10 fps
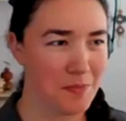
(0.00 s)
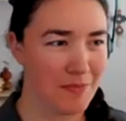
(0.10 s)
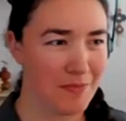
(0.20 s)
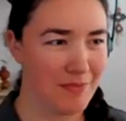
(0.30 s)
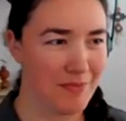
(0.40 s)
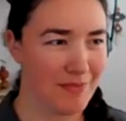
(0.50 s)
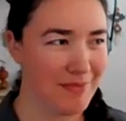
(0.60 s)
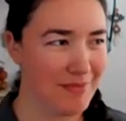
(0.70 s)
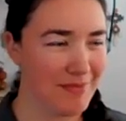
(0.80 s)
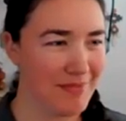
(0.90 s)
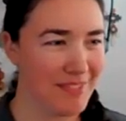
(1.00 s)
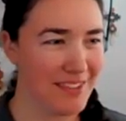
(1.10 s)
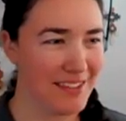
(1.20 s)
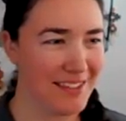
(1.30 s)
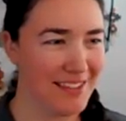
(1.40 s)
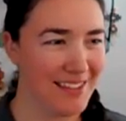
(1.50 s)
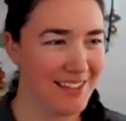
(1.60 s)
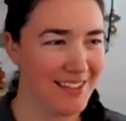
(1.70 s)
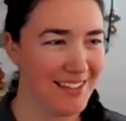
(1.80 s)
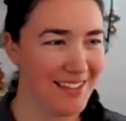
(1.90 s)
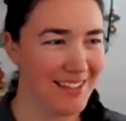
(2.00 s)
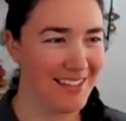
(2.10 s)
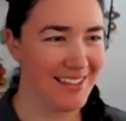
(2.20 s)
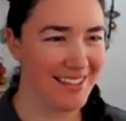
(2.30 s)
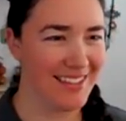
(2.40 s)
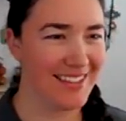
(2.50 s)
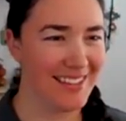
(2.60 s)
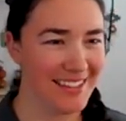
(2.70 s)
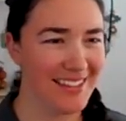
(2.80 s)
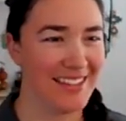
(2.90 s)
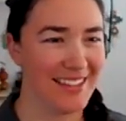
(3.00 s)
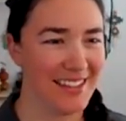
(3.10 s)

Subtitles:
The person shown says nothing.